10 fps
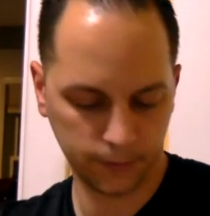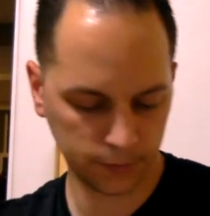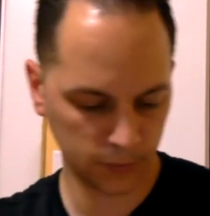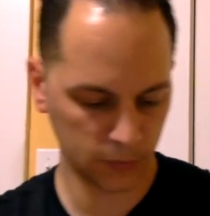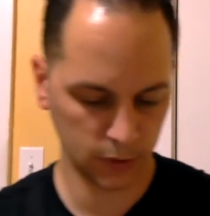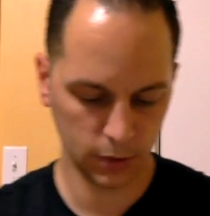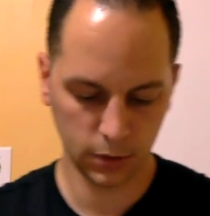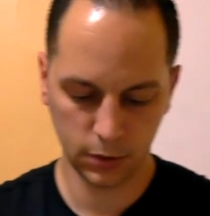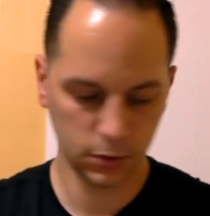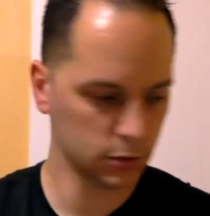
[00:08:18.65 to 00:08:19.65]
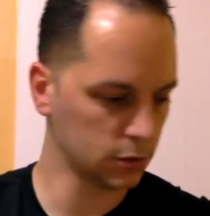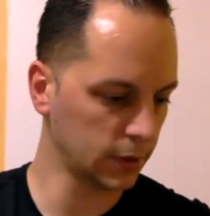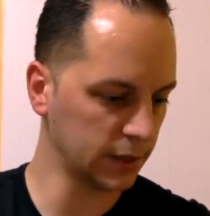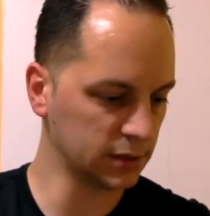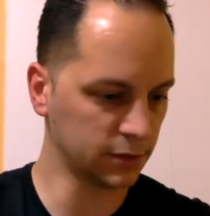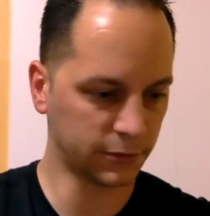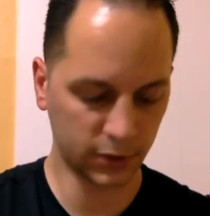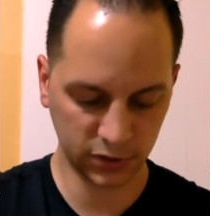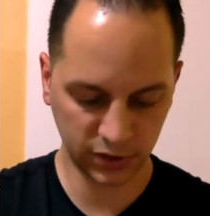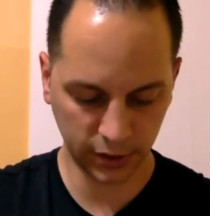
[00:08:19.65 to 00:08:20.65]
So that's the
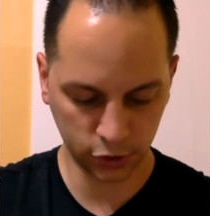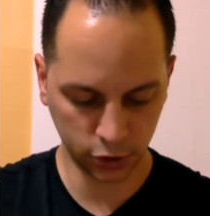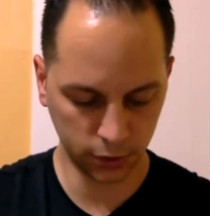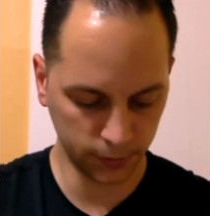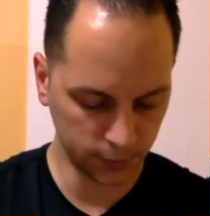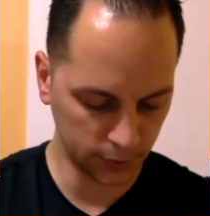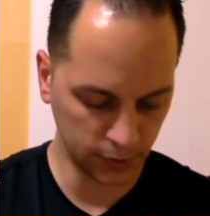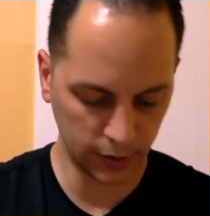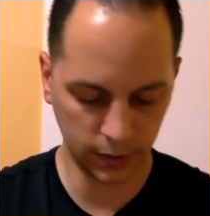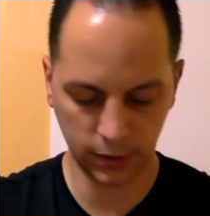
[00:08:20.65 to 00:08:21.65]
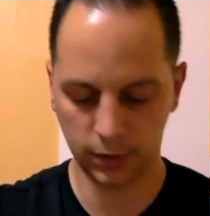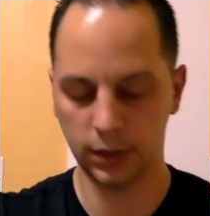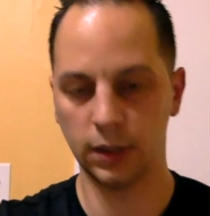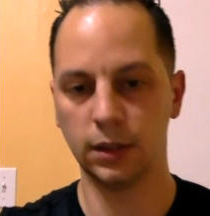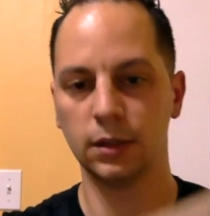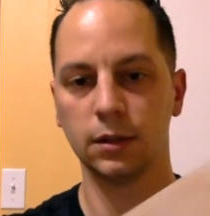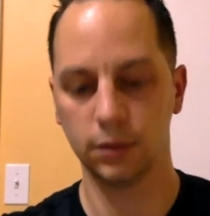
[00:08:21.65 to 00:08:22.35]
first section, and then the